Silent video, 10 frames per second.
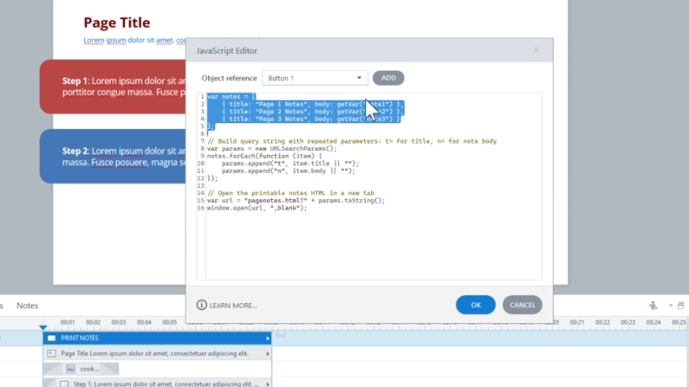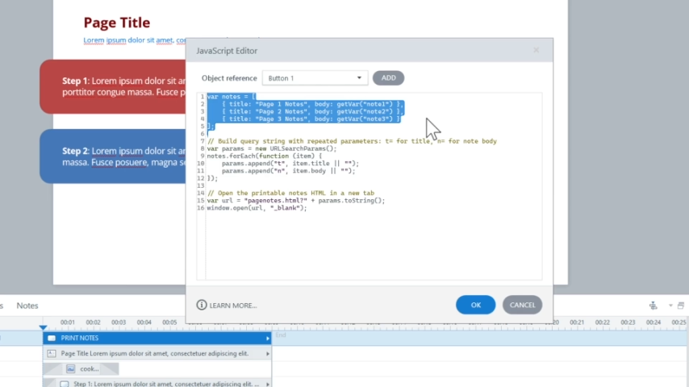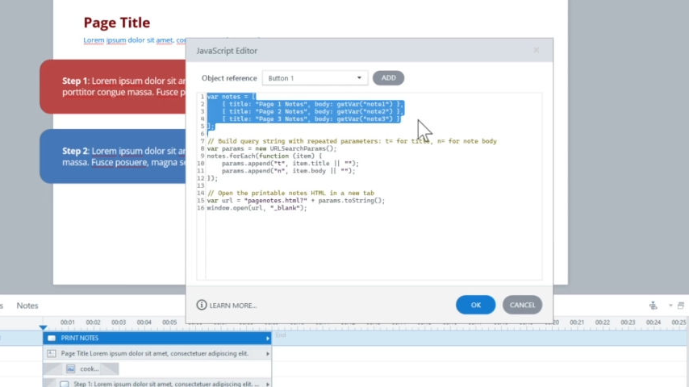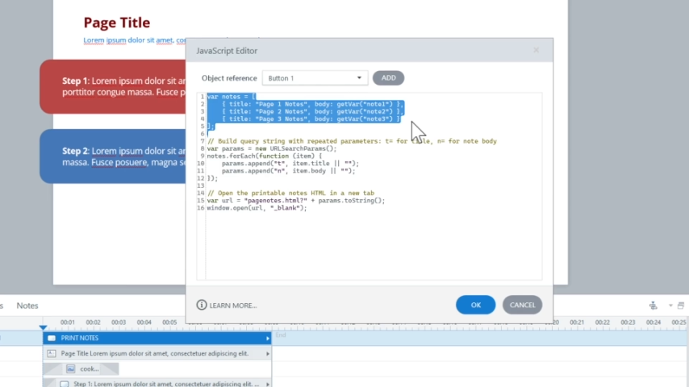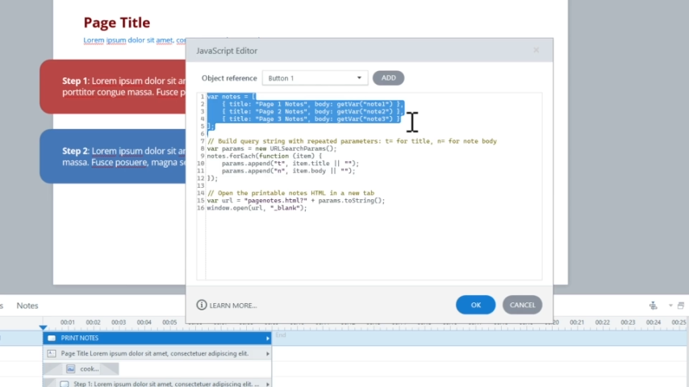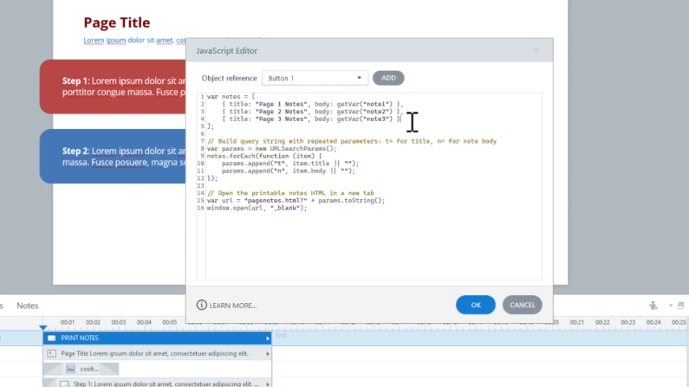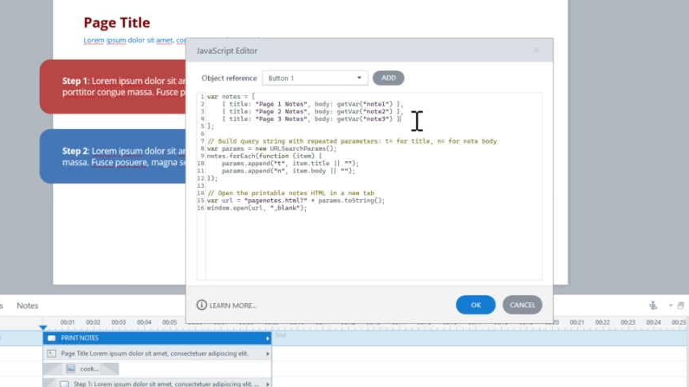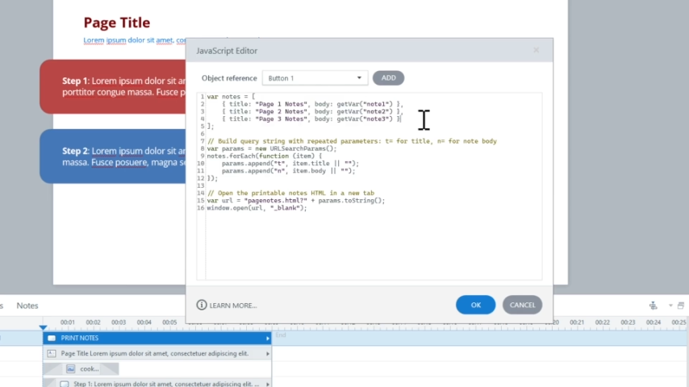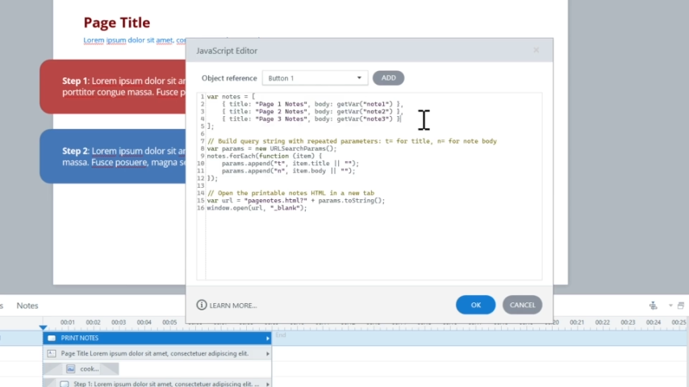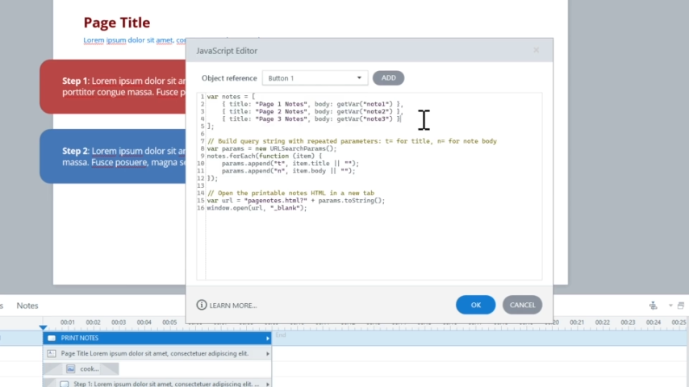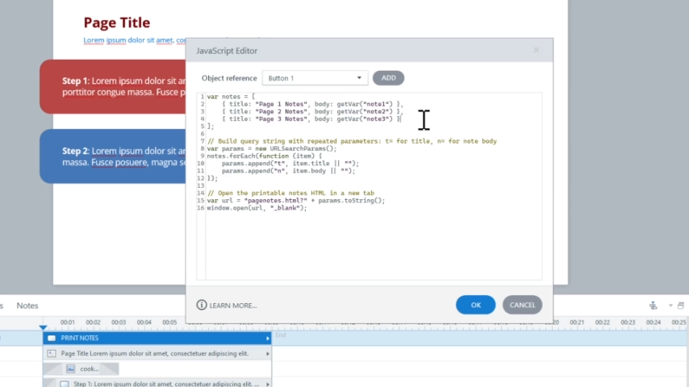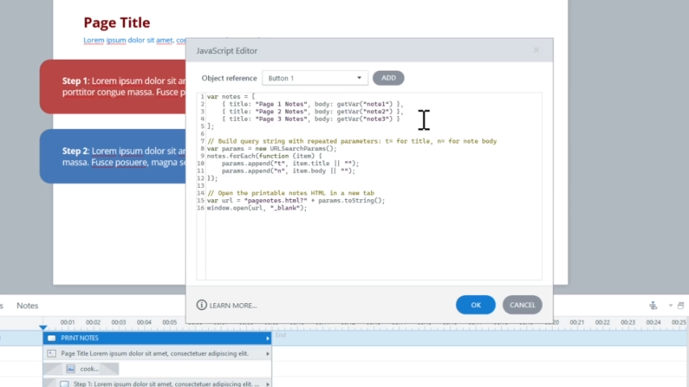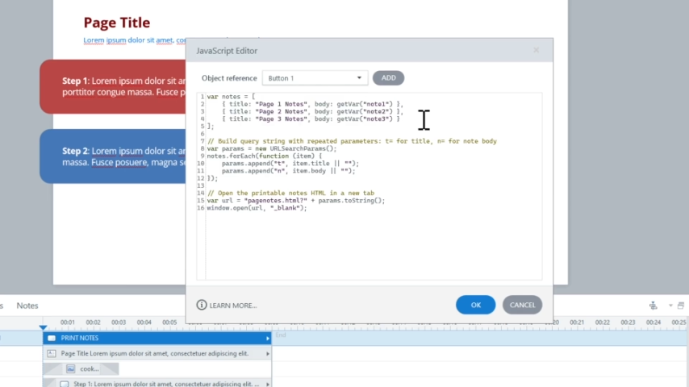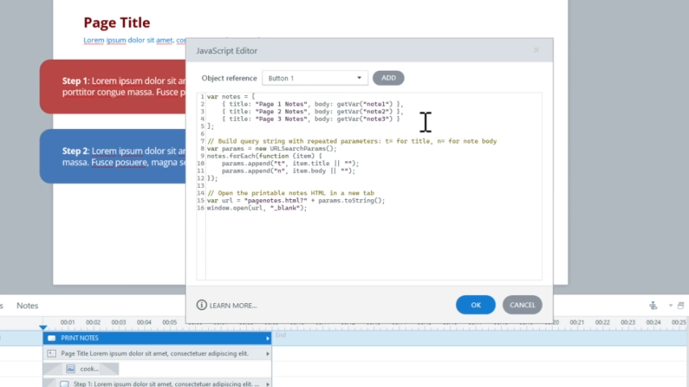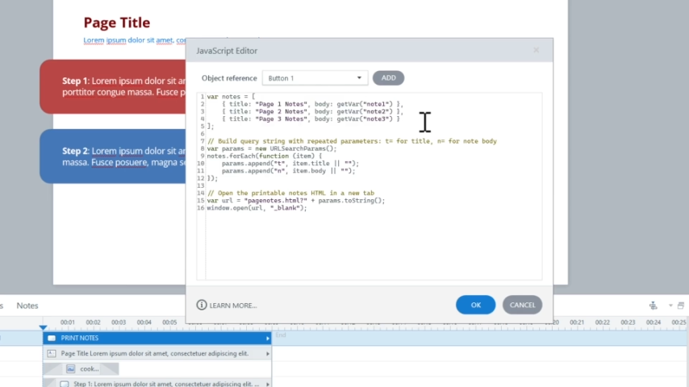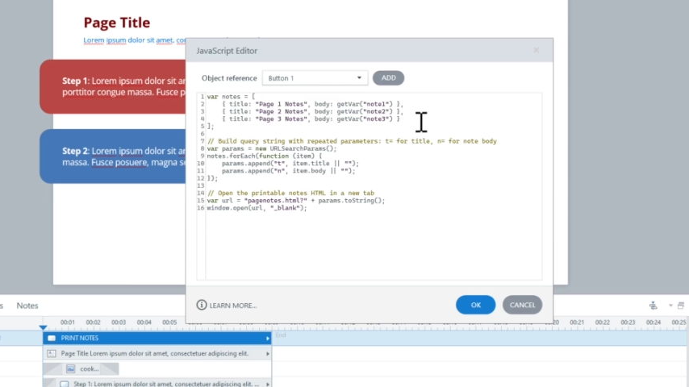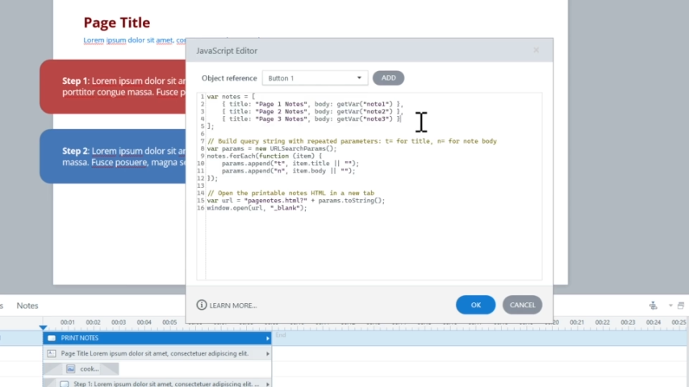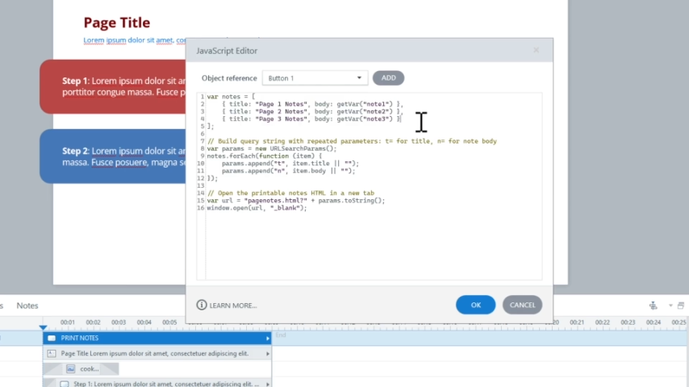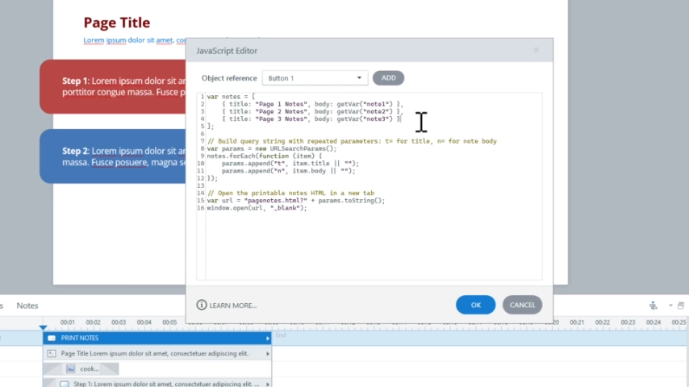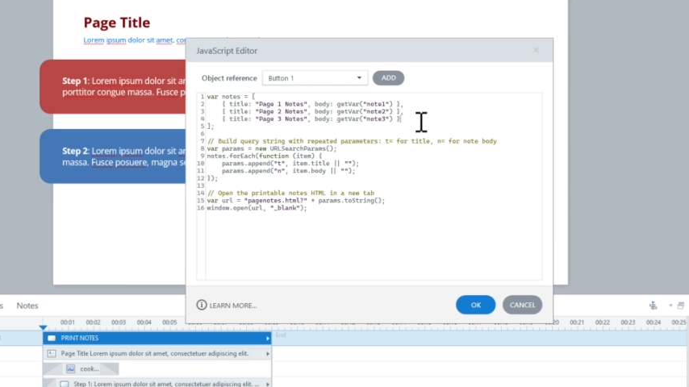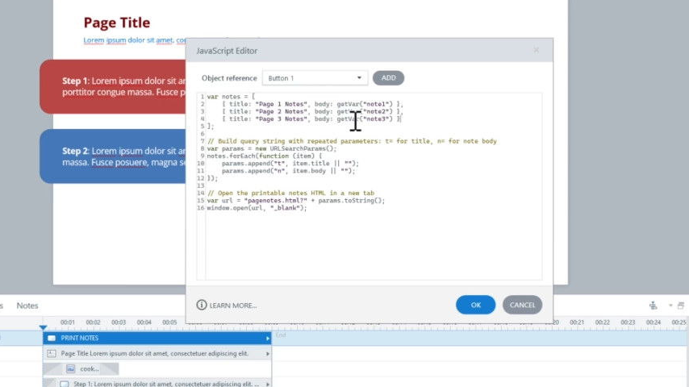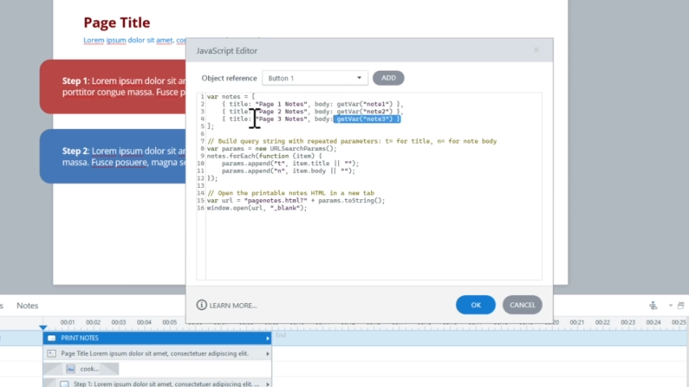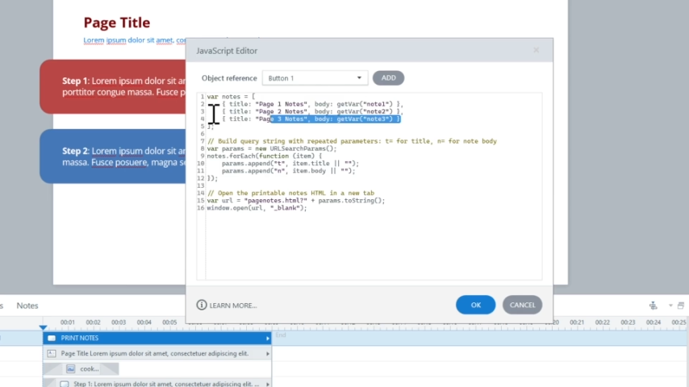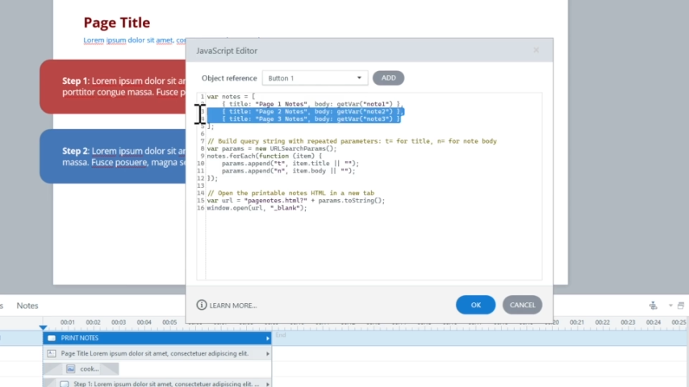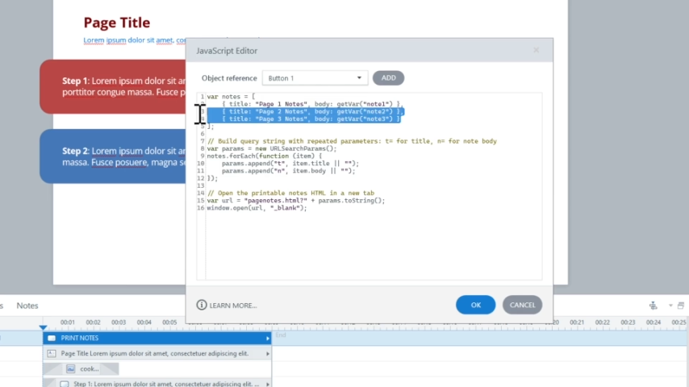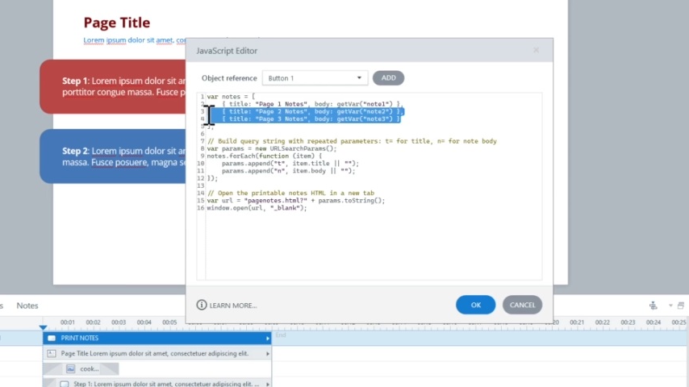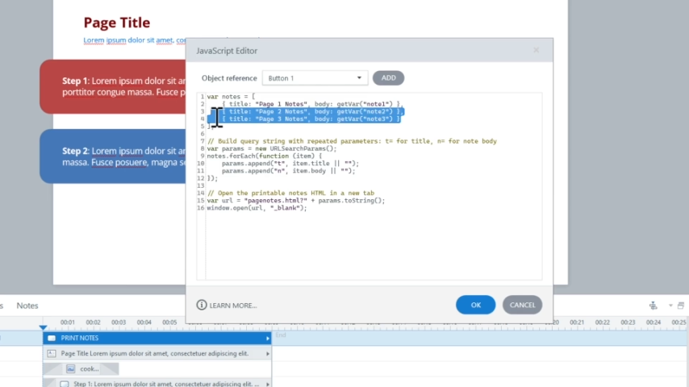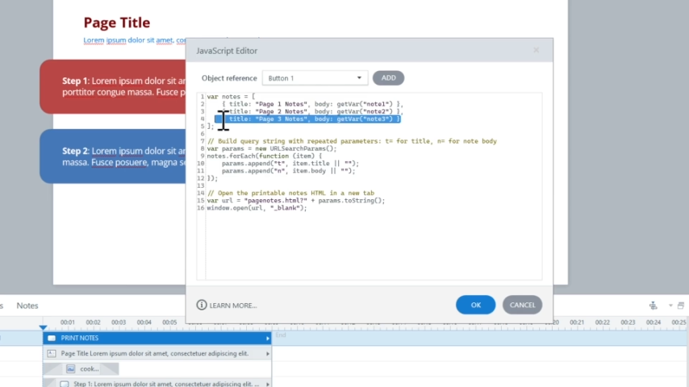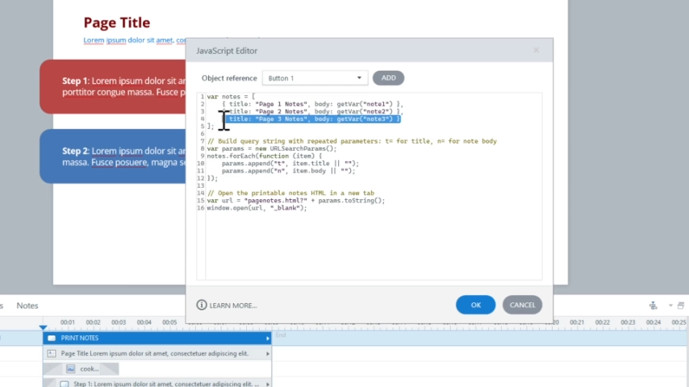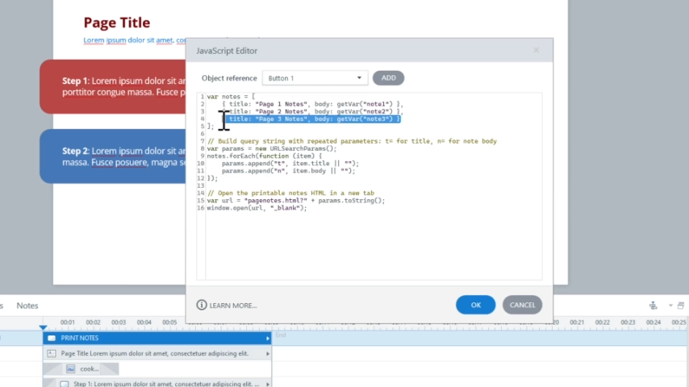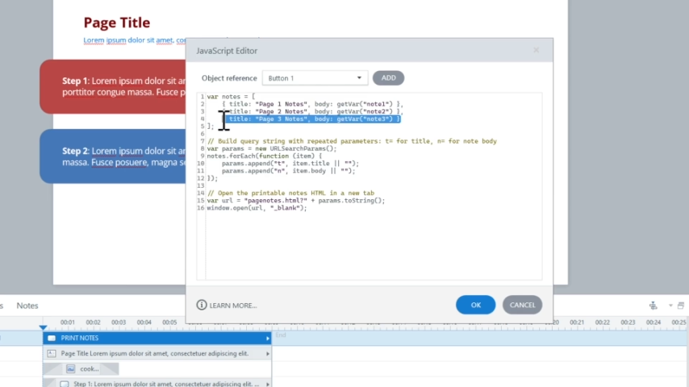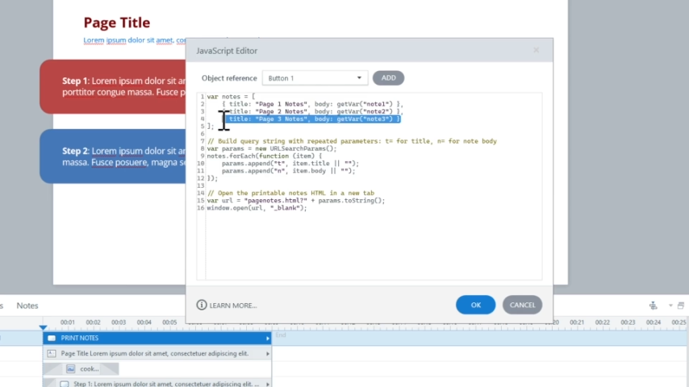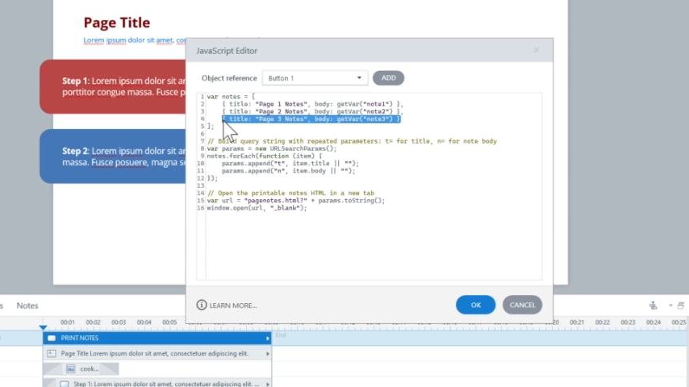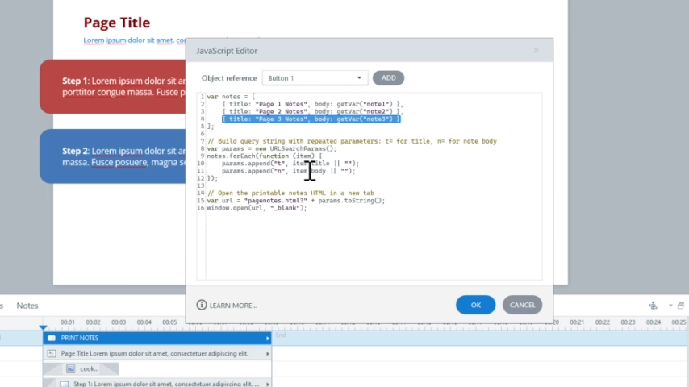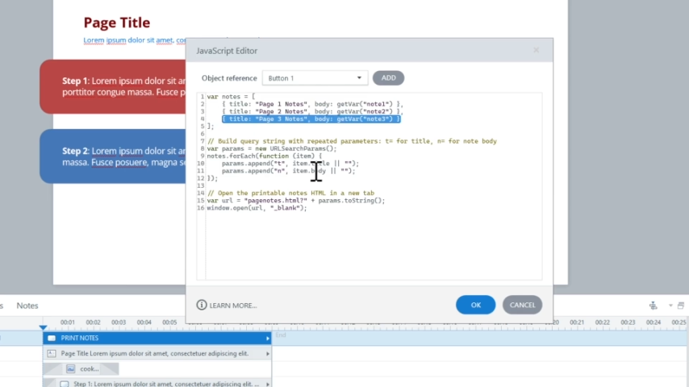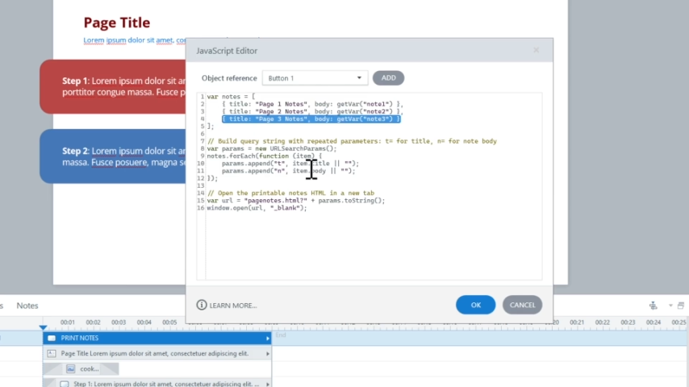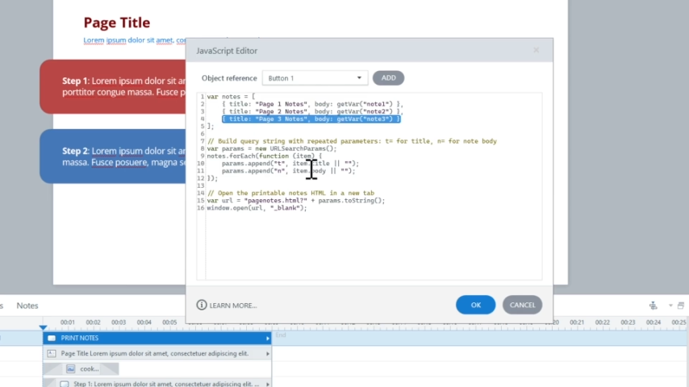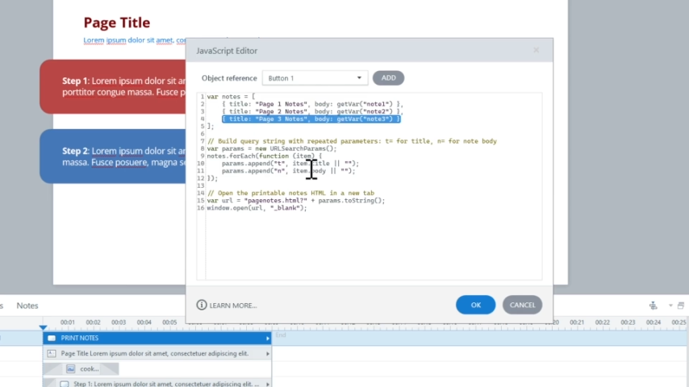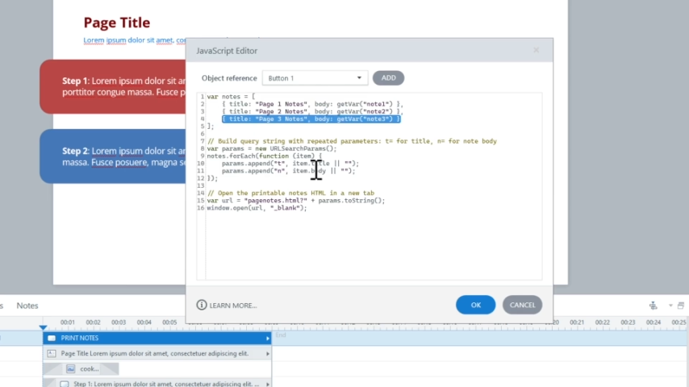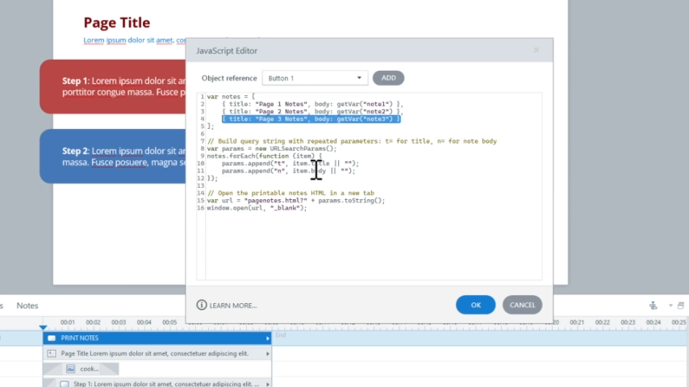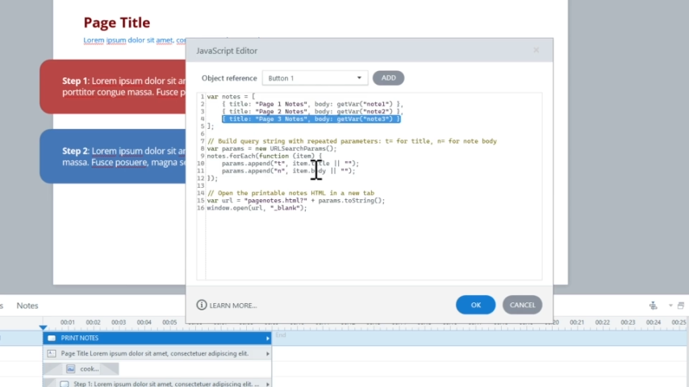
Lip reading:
(no speaker visible)